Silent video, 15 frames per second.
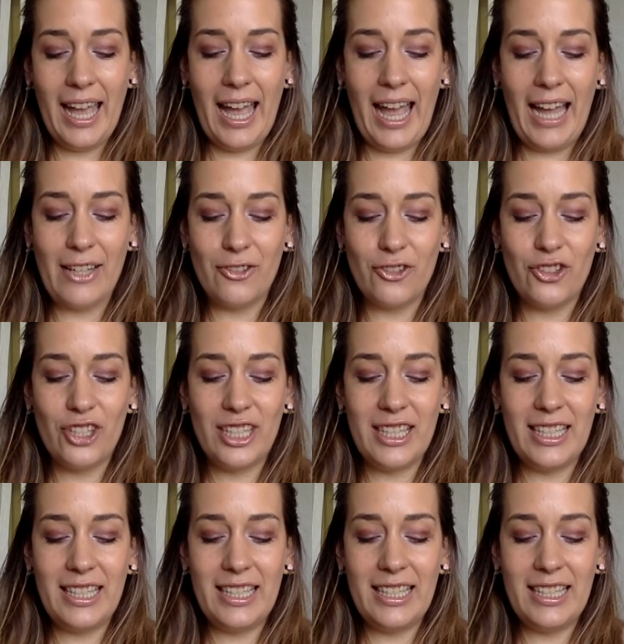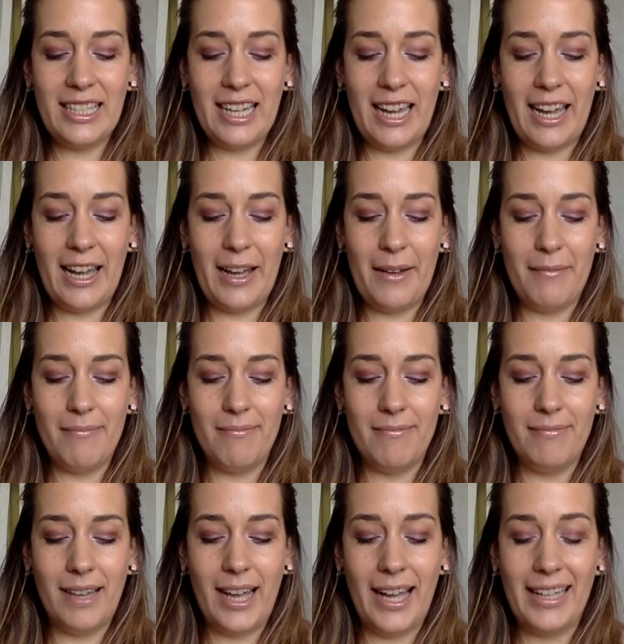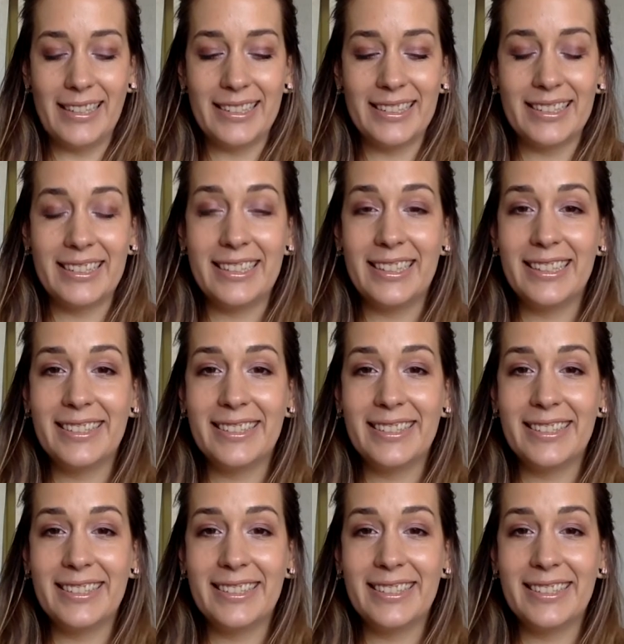and she has